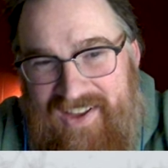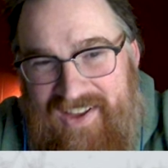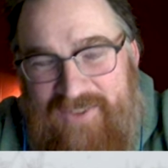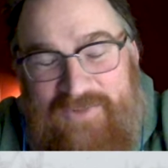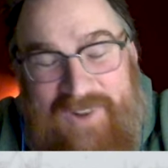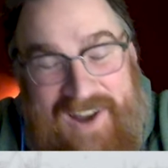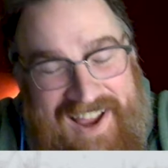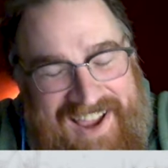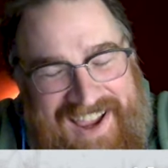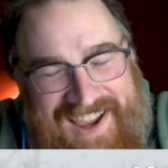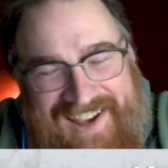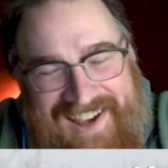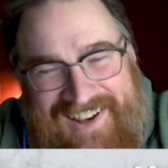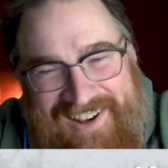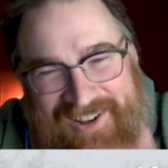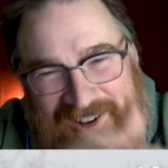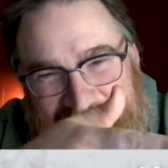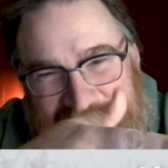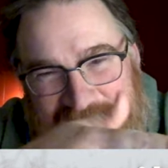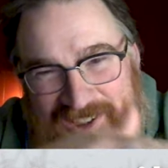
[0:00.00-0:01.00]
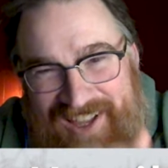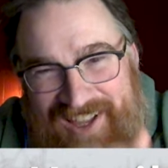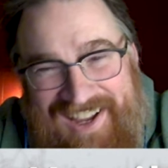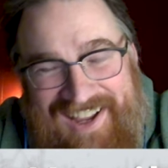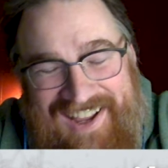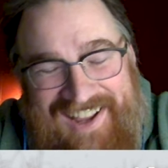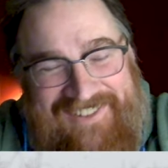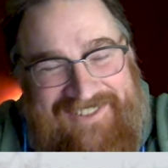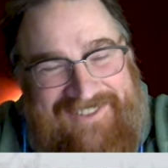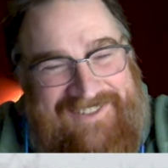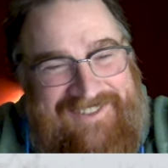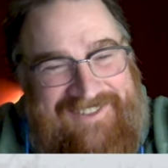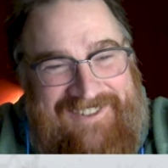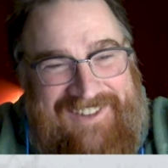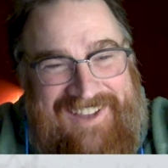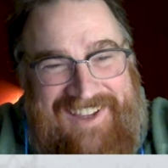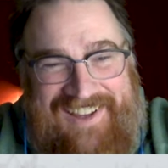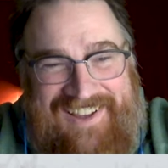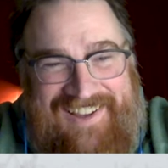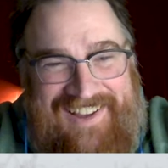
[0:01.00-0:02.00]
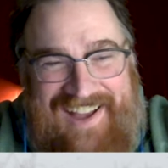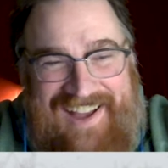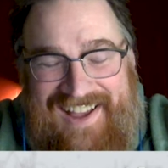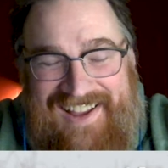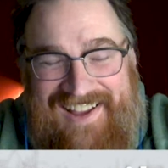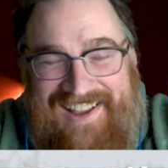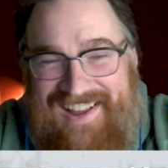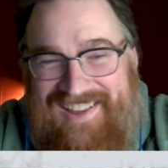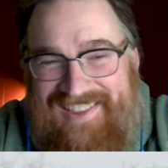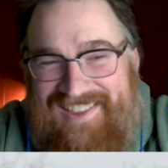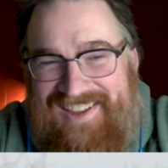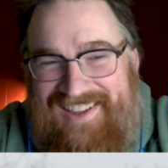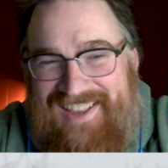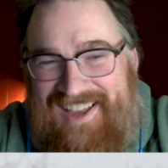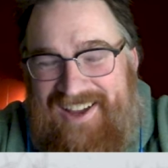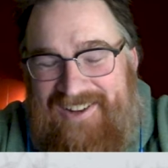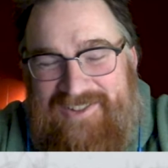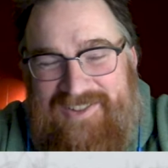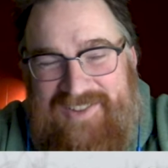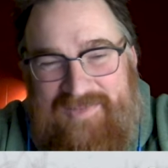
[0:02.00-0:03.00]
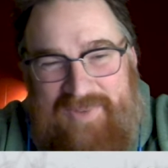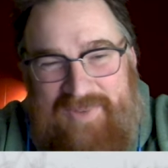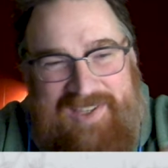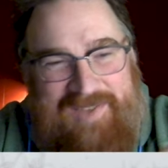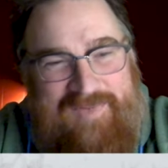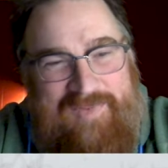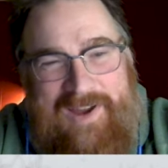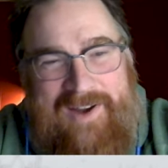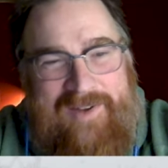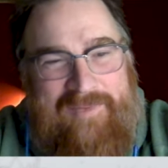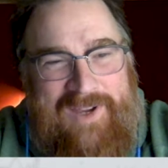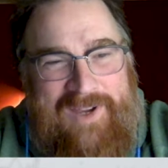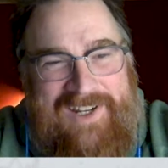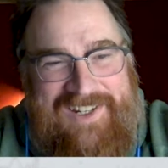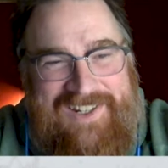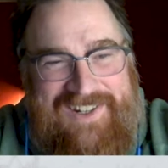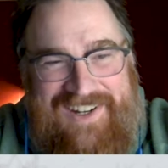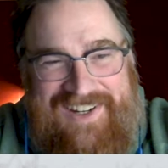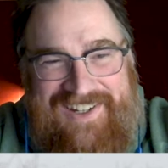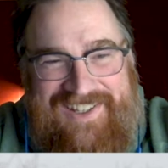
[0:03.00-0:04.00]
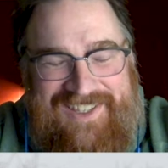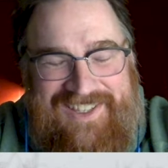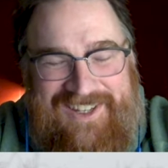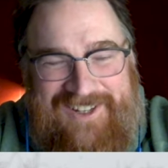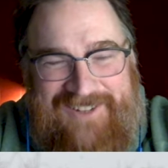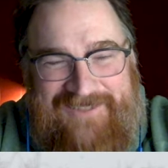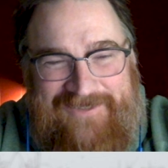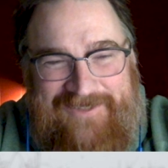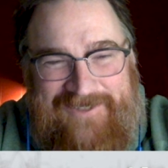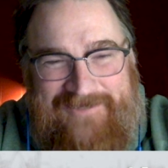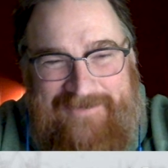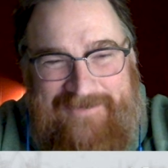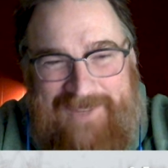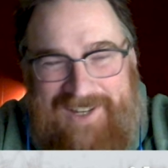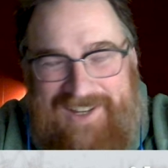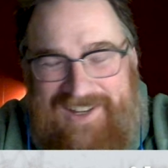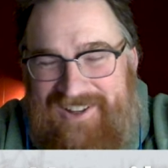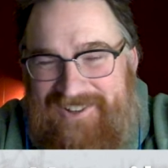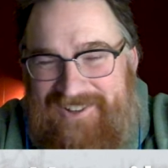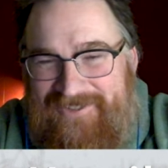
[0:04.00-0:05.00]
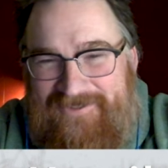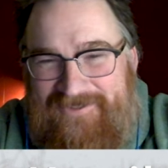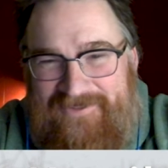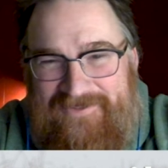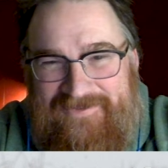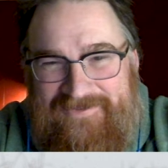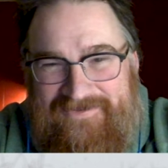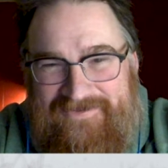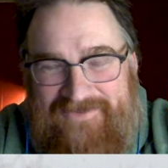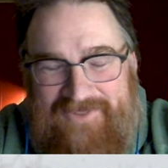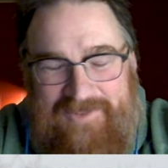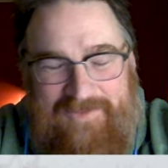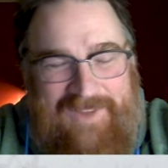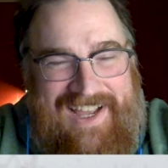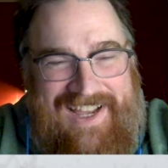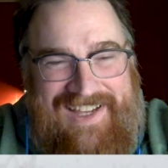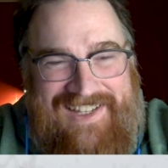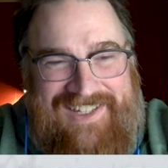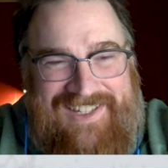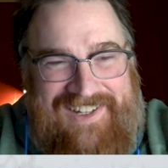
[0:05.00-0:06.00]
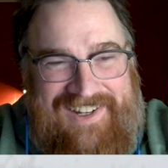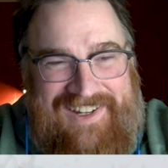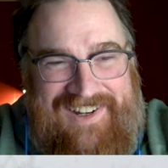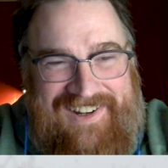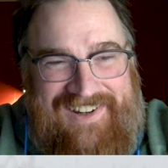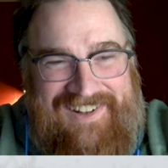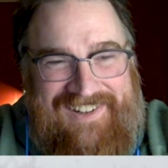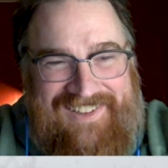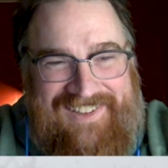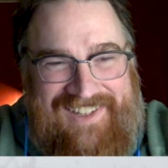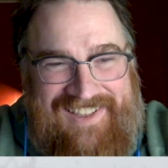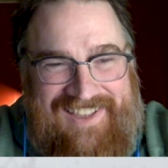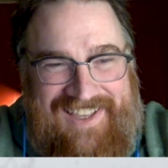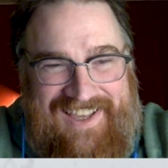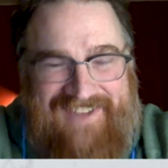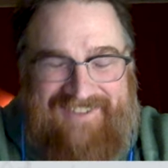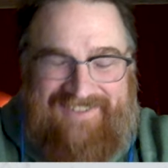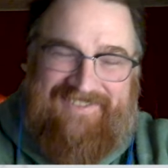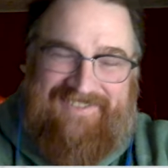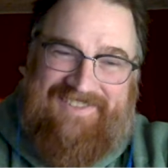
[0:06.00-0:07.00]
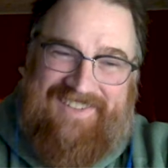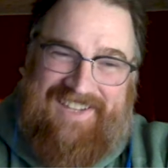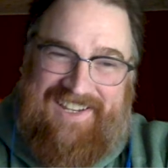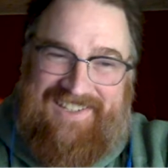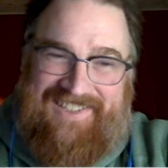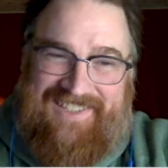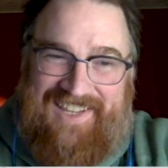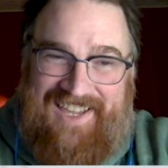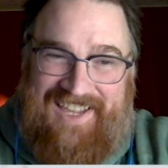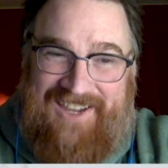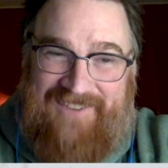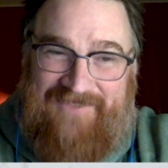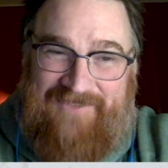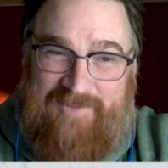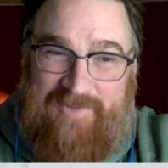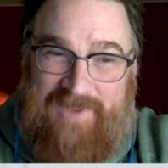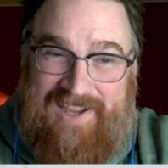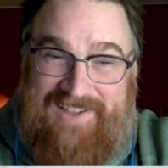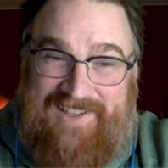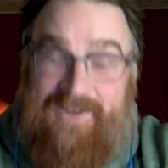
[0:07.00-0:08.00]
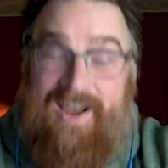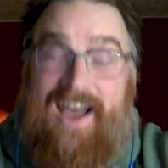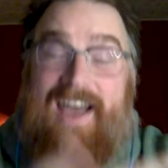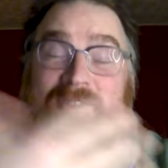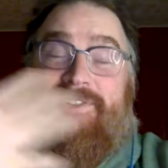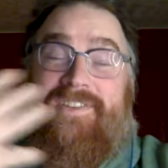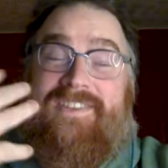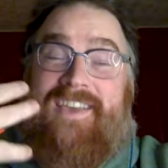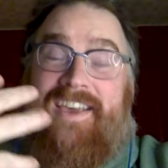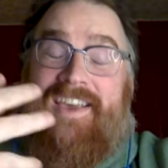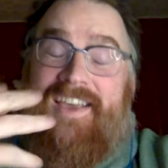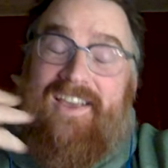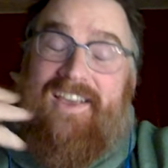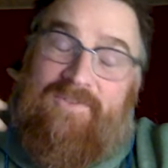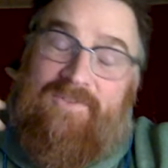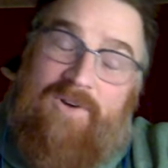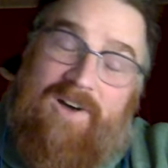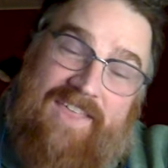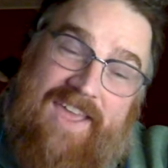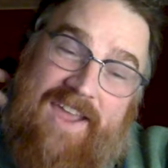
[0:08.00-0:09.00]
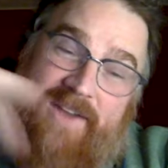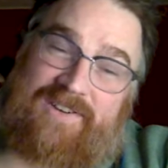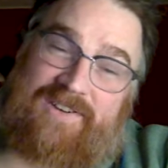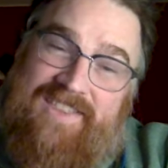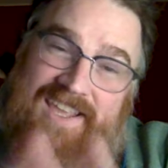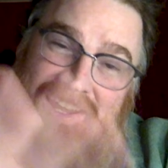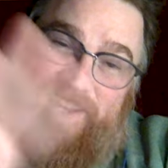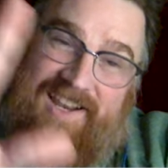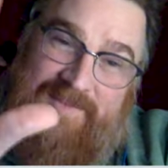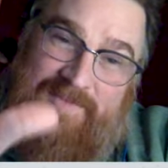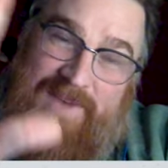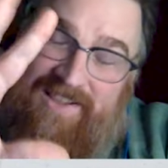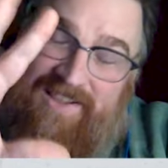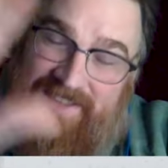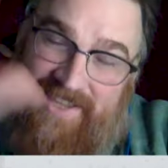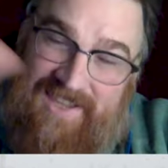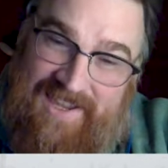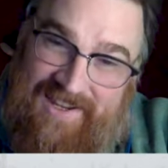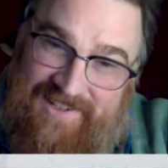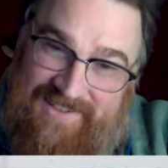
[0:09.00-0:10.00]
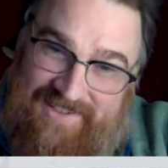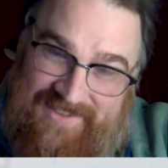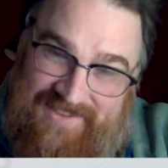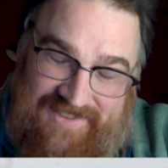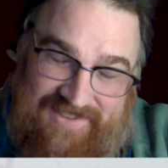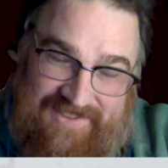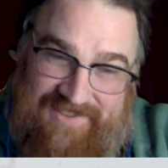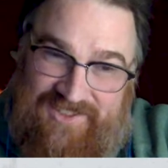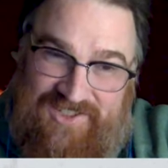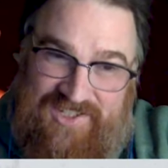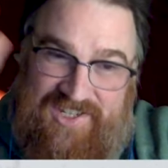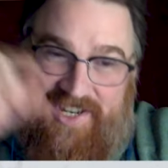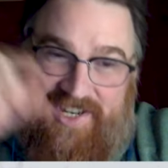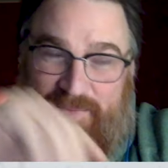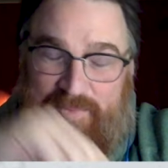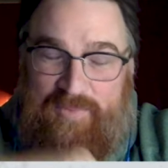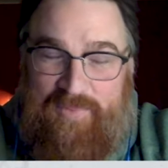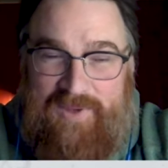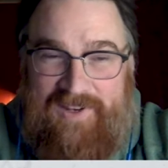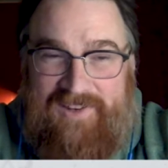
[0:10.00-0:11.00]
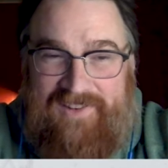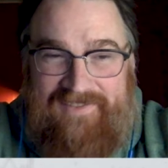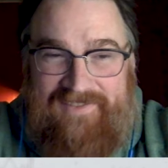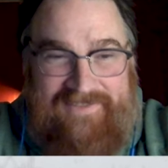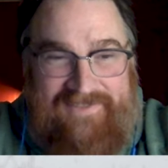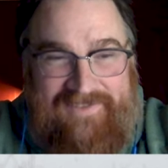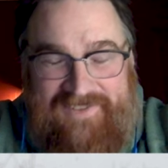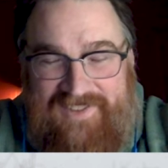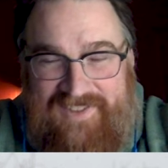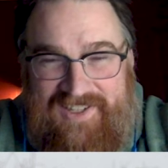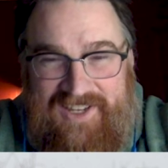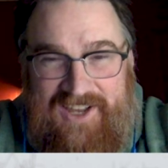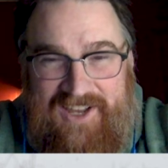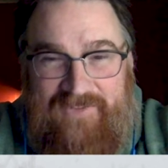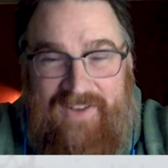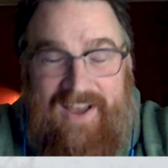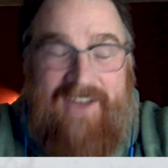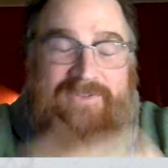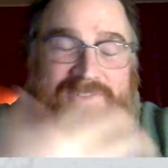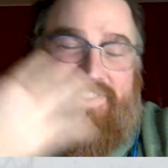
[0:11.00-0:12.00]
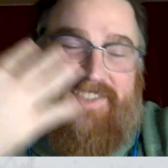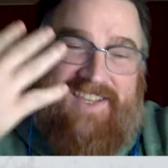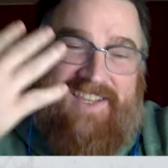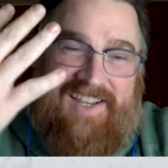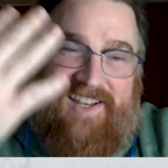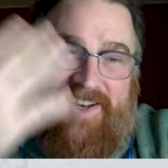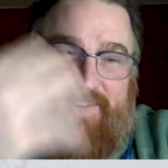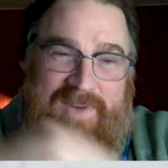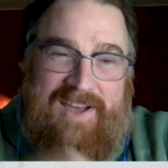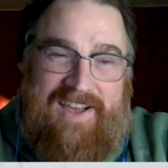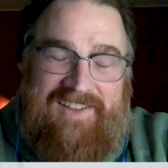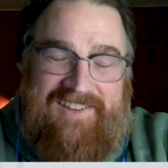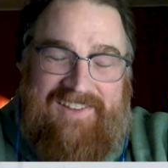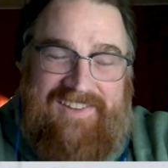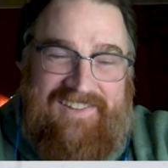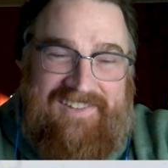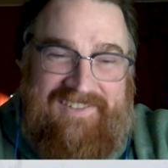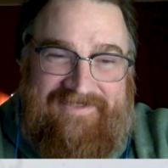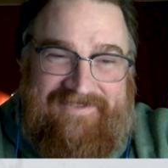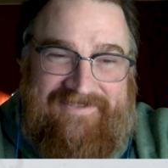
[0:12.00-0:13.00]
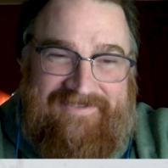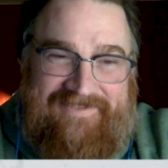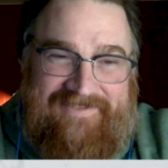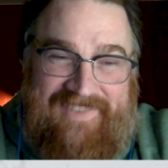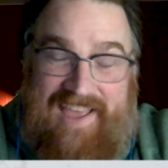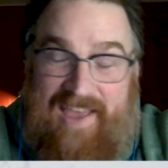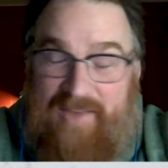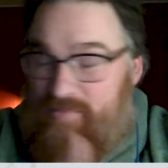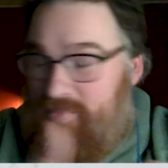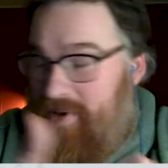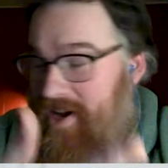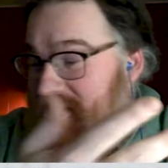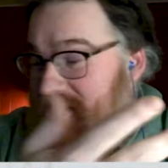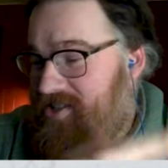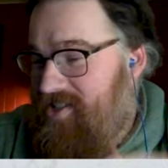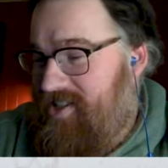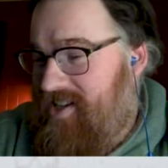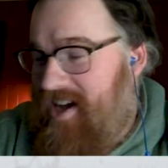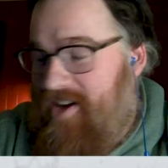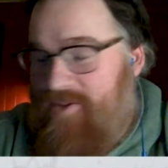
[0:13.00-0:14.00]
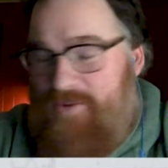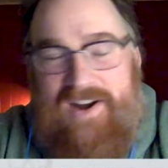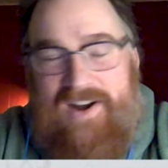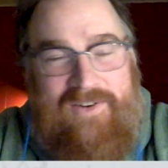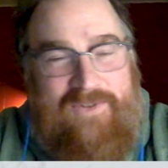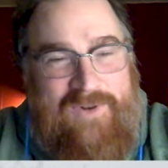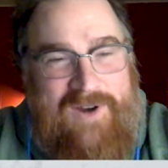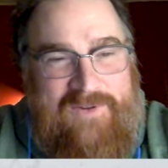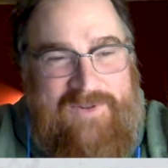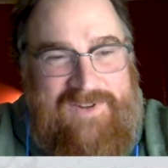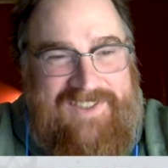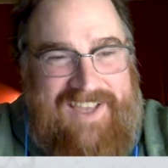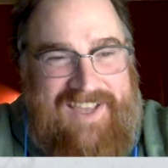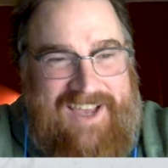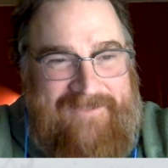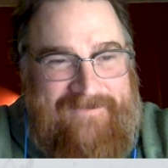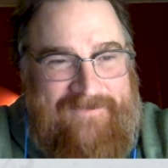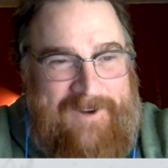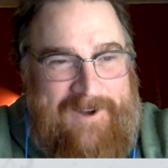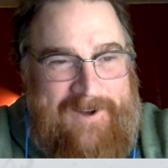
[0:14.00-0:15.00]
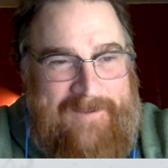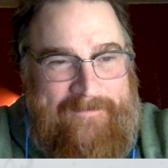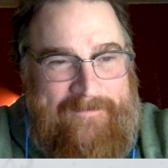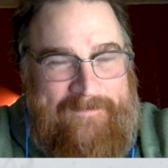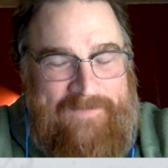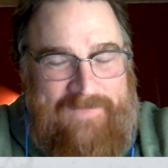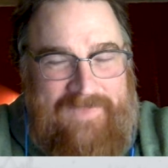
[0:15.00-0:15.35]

Right? No, like I think that was the best bear picture I saw from last year. Like that takes the cake for me. So I was, while they were thinking about lynx and sheep and stuff, I was thinking about that bear shot. Where was that from?